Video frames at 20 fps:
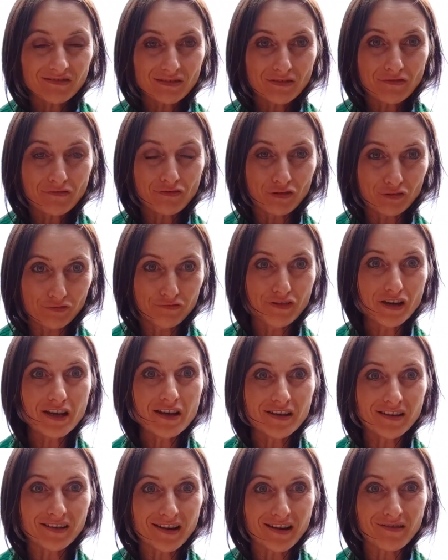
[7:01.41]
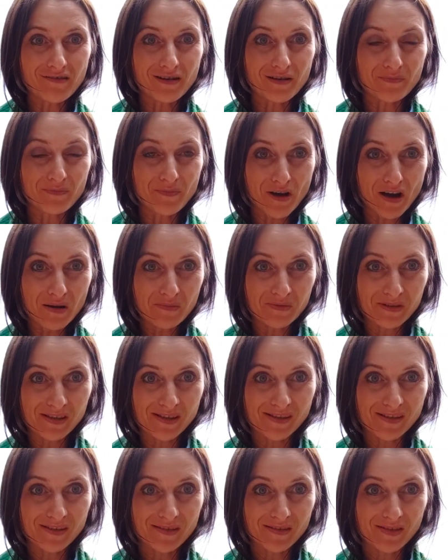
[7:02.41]
fulfilling our
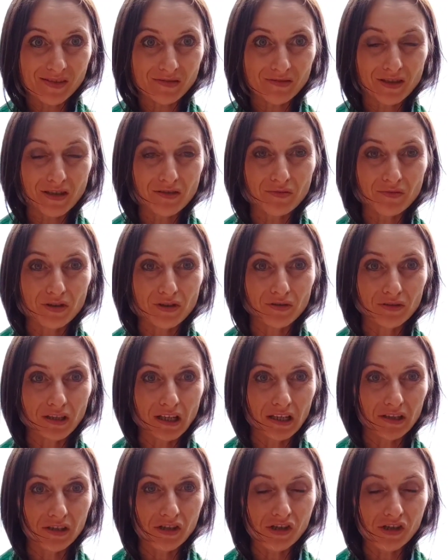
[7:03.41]
purpose, so that we don't get